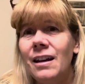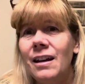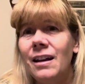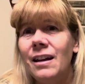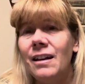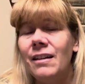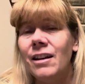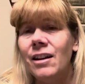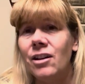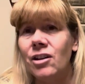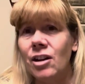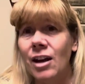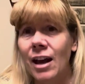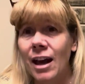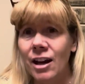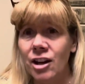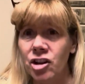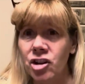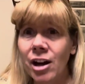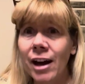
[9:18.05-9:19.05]
and then
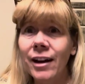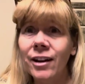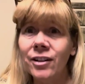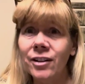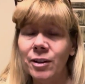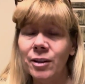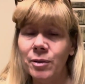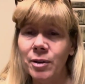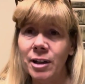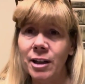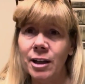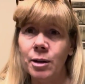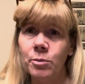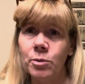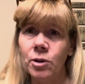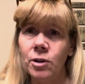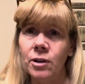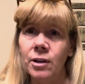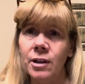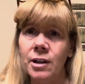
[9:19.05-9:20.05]
had a child that would get up
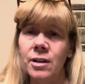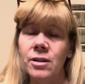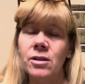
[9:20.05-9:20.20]
early.